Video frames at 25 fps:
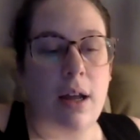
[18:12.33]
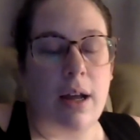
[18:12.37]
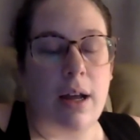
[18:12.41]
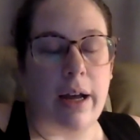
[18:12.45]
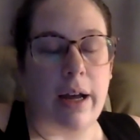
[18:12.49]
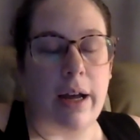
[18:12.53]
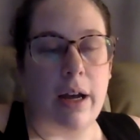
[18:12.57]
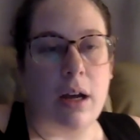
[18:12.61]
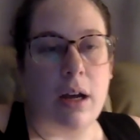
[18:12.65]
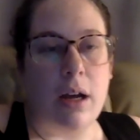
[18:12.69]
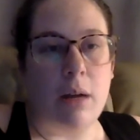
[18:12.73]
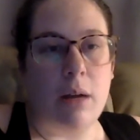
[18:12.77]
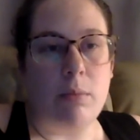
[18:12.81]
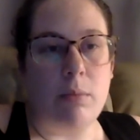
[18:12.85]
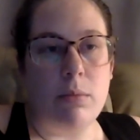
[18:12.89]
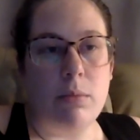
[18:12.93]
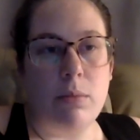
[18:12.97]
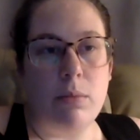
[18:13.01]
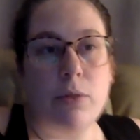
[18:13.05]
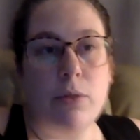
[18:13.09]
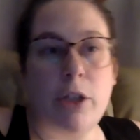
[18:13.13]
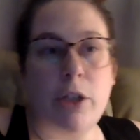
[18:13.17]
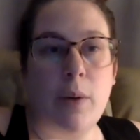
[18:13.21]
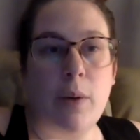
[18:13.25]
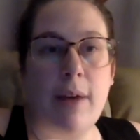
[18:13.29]

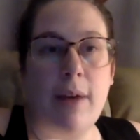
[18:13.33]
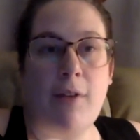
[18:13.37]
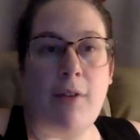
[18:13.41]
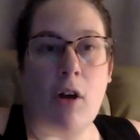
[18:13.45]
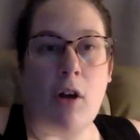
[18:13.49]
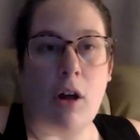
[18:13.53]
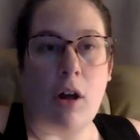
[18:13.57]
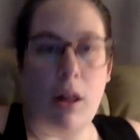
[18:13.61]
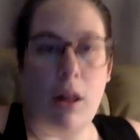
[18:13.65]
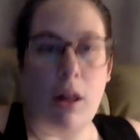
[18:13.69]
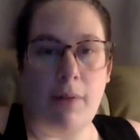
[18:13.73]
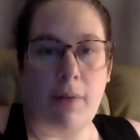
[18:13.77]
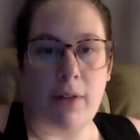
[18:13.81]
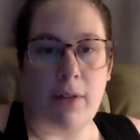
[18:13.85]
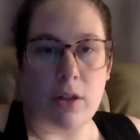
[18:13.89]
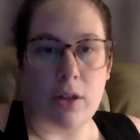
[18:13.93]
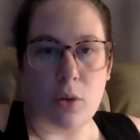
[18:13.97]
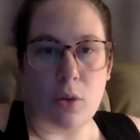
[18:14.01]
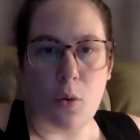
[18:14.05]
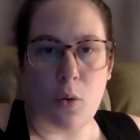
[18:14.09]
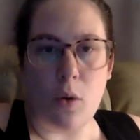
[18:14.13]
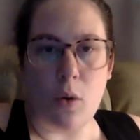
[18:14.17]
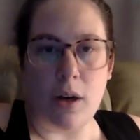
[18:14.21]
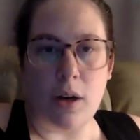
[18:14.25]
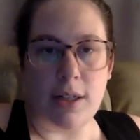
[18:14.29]
You have all of this
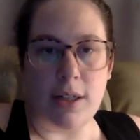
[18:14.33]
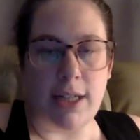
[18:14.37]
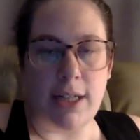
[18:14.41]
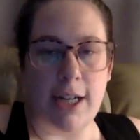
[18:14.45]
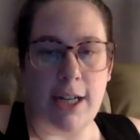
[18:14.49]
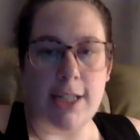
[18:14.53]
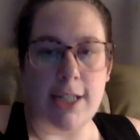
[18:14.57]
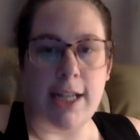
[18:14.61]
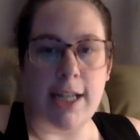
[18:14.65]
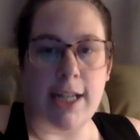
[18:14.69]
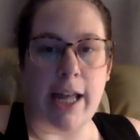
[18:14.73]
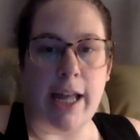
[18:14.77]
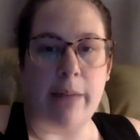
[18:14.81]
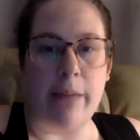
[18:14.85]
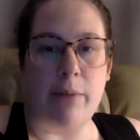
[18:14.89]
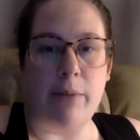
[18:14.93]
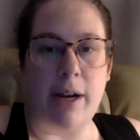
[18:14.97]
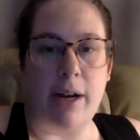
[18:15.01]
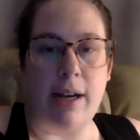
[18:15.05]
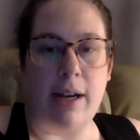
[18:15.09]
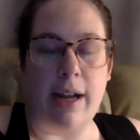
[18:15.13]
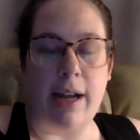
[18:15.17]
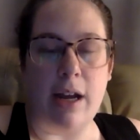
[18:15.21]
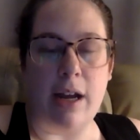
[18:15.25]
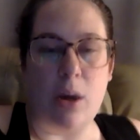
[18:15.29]
quarantine time
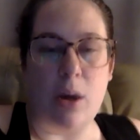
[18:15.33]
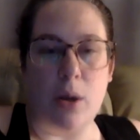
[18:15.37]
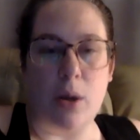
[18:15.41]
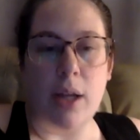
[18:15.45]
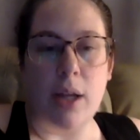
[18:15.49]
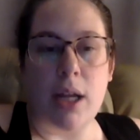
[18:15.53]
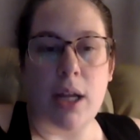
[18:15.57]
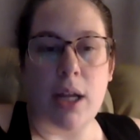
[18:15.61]
right now.